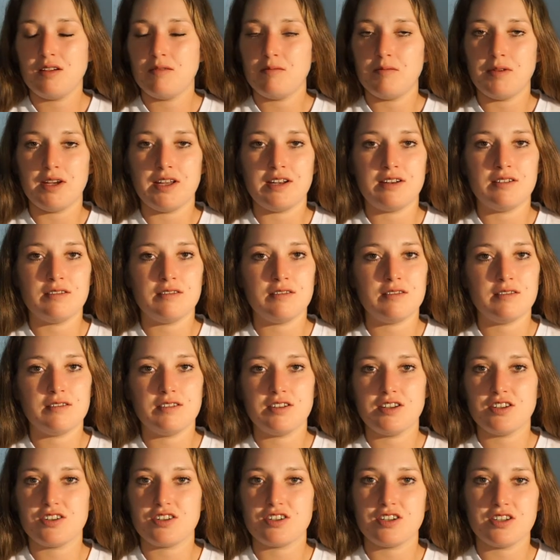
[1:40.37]
man,
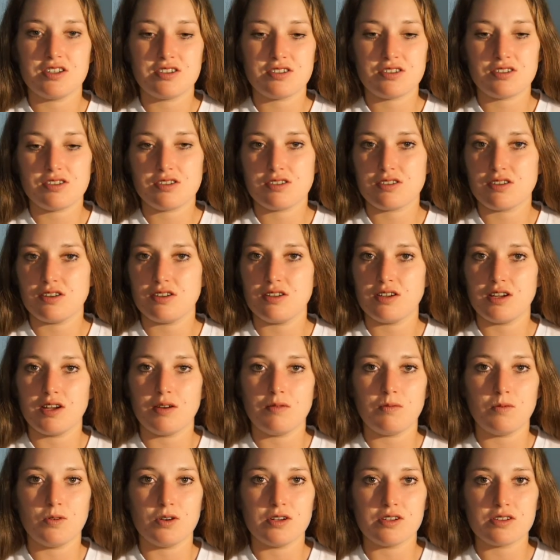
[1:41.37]
this shit's just gonna
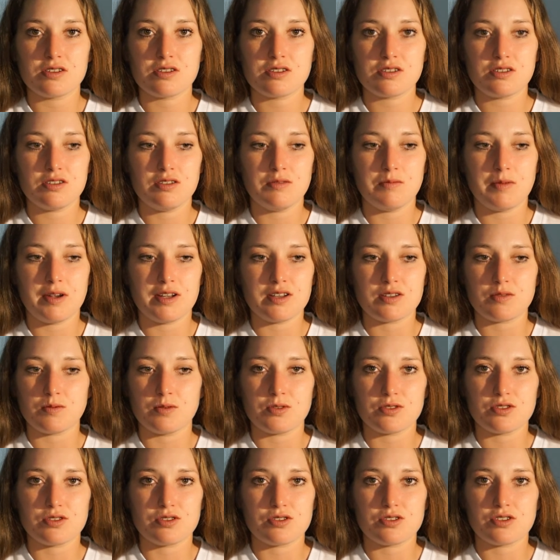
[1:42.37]
get worse. You may as
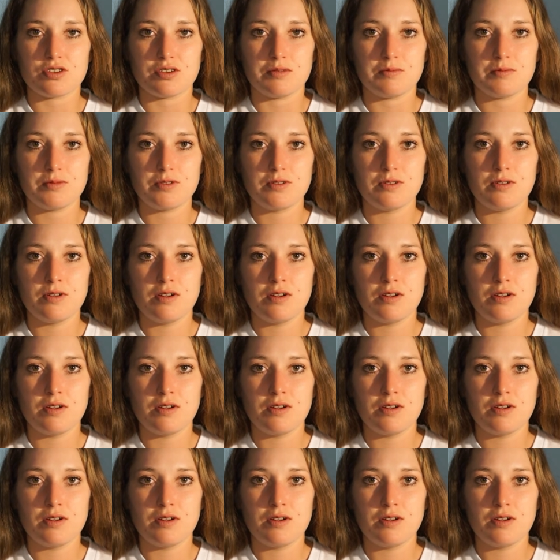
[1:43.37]
well just jump.